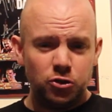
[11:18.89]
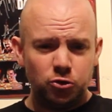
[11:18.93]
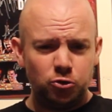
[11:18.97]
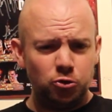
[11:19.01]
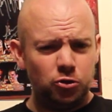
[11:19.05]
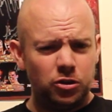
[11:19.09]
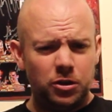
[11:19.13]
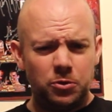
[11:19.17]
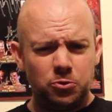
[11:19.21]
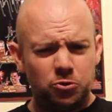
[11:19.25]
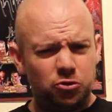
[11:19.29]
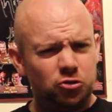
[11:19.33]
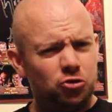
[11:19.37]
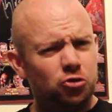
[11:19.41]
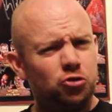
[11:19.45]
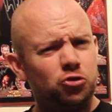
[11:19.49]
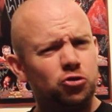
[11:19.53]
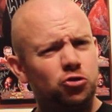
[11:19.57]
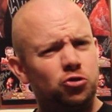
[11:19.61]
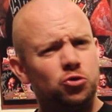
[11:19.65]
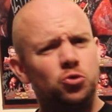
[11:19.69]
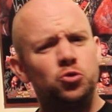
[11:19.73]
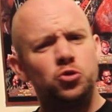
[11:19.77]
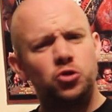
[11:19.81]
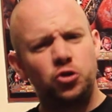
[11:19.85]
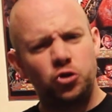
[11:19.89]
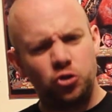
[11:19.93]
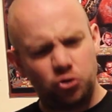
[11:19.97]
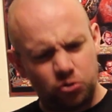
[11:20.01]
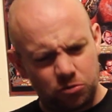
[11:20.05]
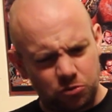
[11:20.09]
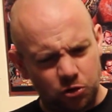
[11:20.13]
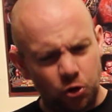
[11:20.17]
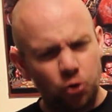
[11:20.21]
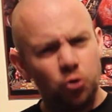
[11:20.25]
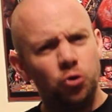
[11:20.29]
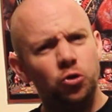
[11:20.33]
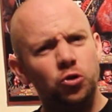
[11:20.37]
It was just so
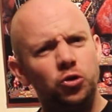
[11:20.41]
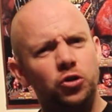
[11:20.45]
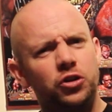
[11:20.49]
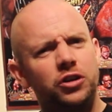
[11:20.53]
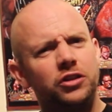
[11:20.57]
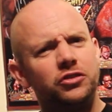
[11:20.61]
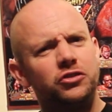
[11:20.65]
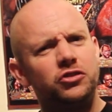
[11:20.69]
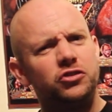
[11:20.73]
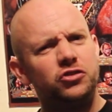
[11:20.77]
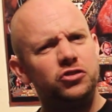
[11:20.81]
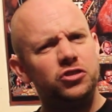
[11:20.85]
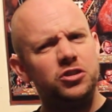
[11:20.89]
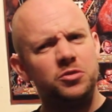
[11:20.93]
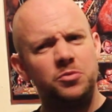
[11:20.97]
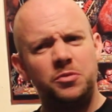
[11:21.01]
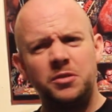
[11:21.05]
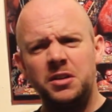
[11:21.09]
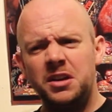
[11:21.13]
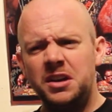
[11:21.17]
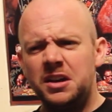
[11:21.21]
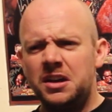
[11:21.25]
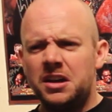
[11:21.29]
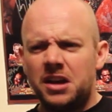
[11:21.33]
cool looking to see him,